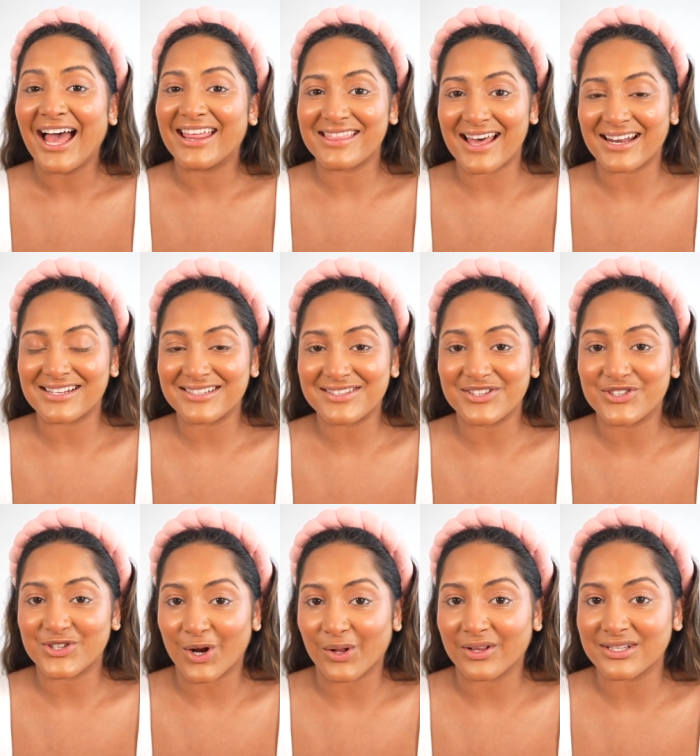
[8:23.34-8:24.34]
and that is the
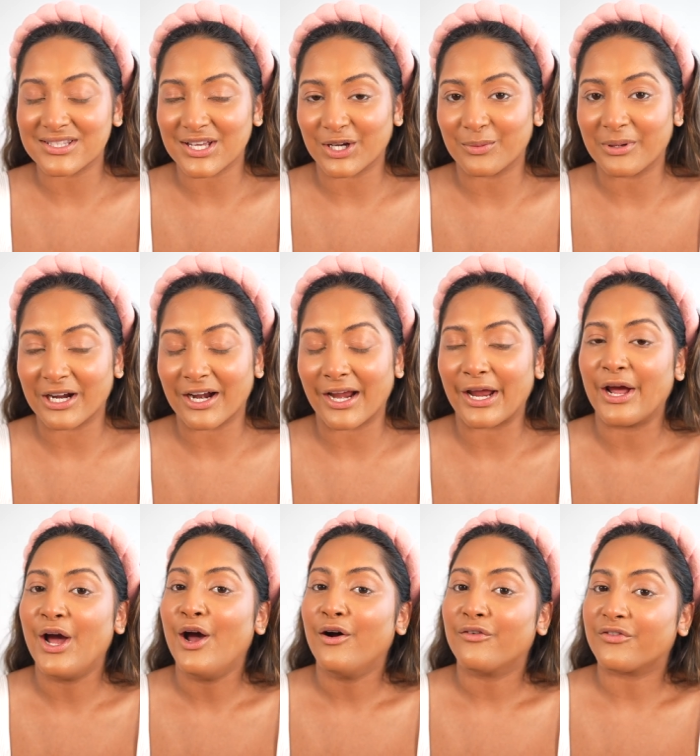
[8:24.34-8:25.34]
Charlotte Tilbury
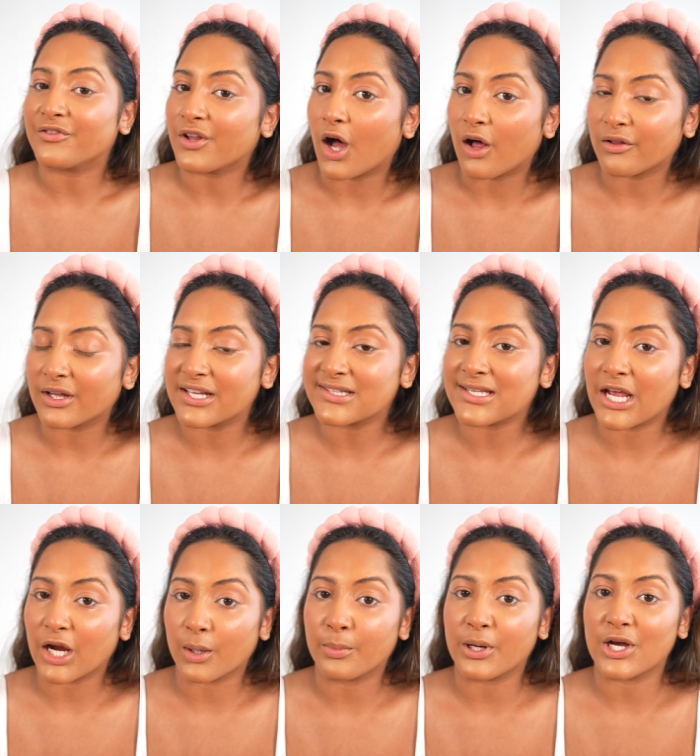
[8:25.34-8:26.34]
Flawless
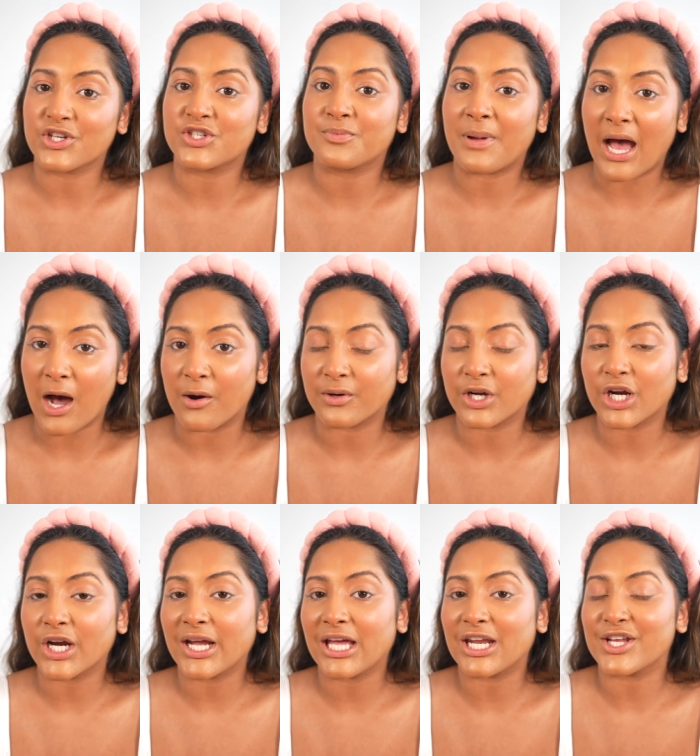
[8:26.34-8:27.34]
Airbrush
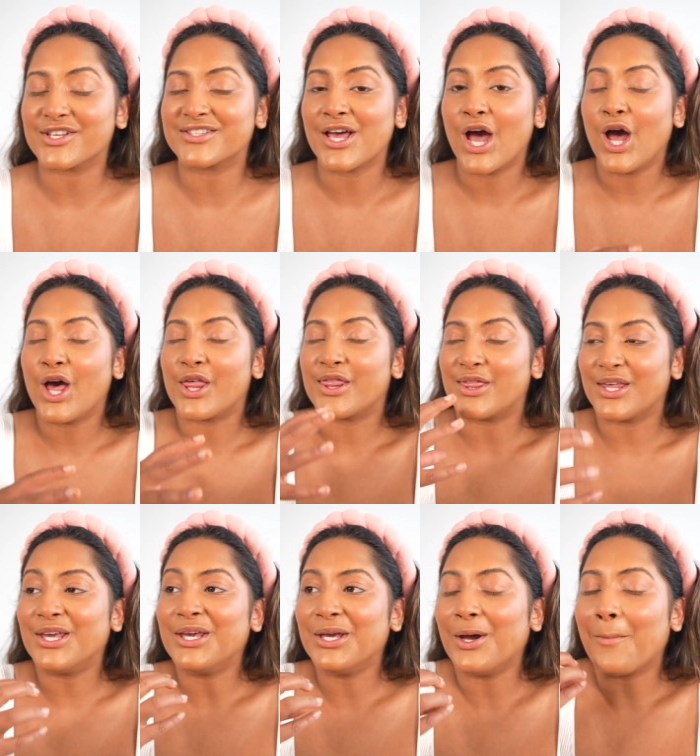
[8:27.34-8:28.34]
Powder. It is
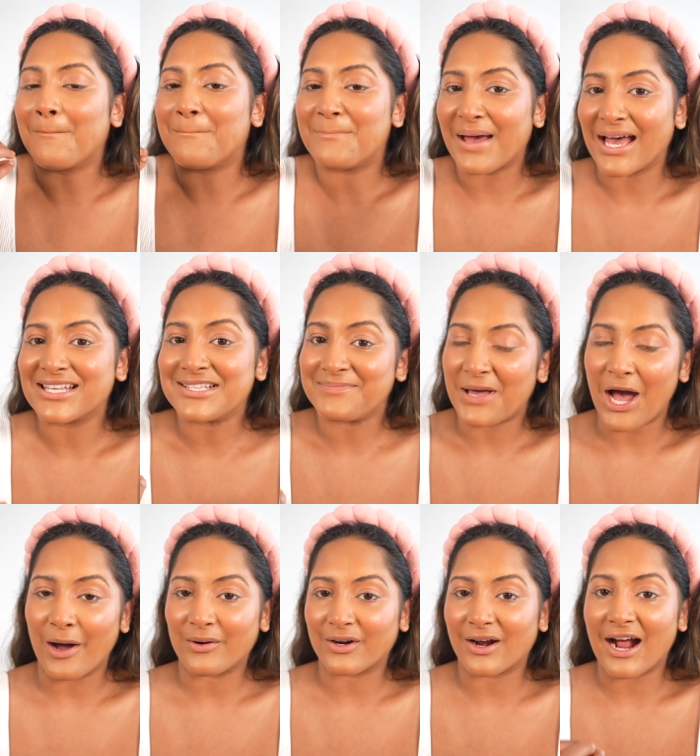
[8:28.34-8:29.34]
the best
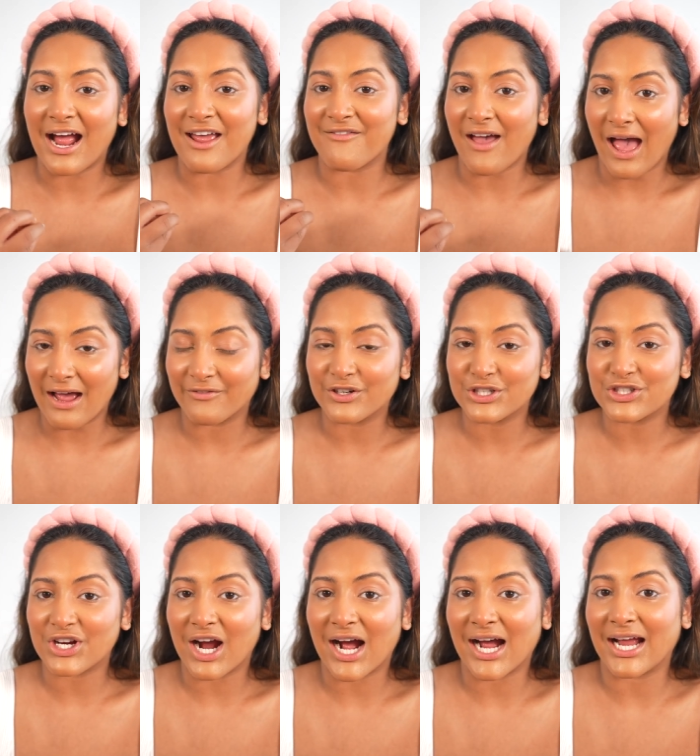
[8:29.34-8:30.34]
powder I've ever
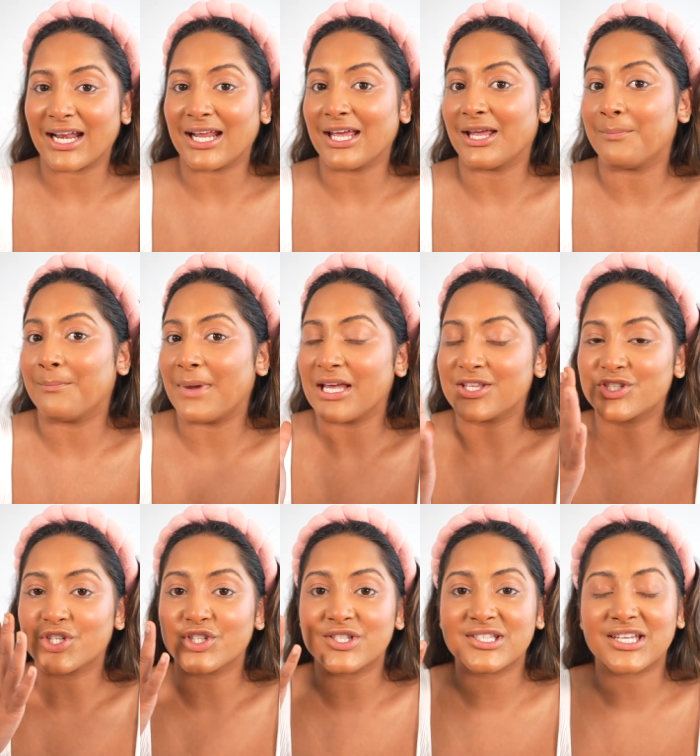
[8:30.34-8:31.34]
tried. It makes
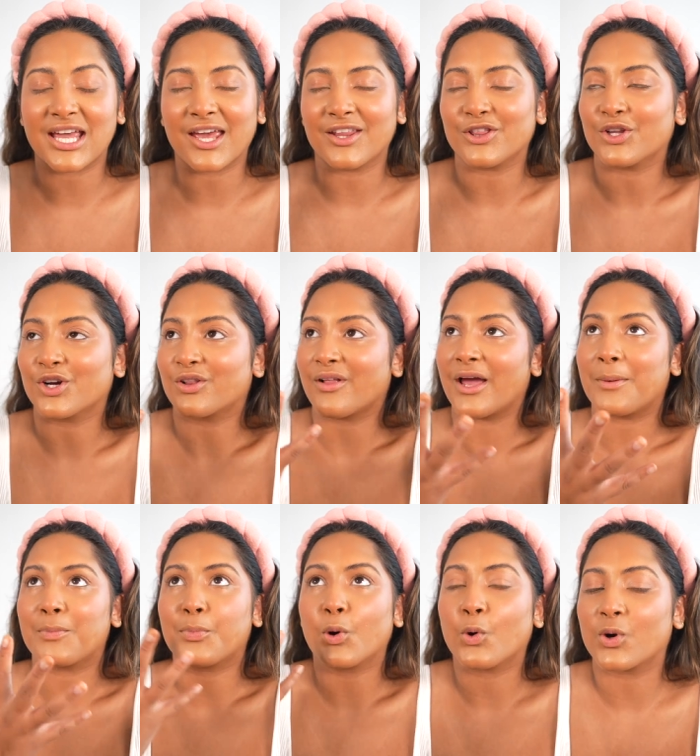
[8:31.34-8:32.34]
your skin look
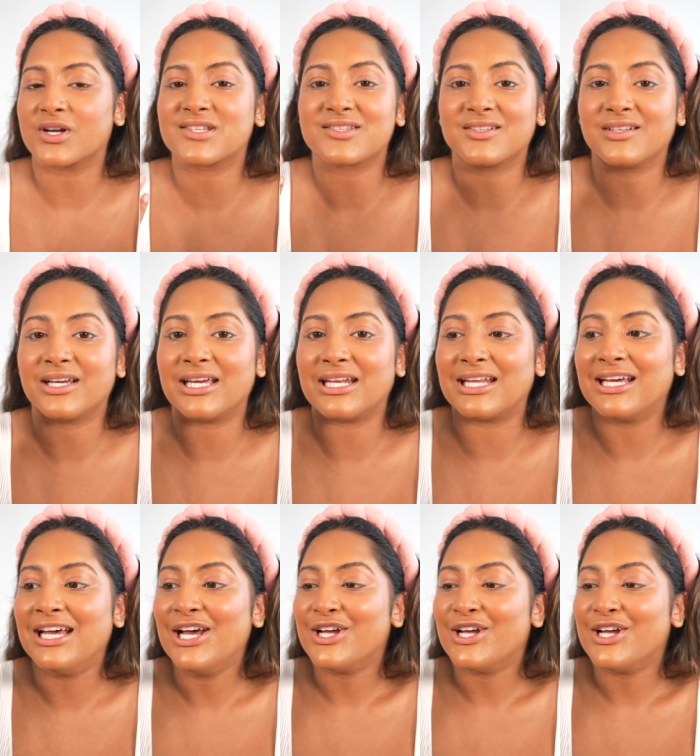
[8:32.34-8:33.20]
like porcelain,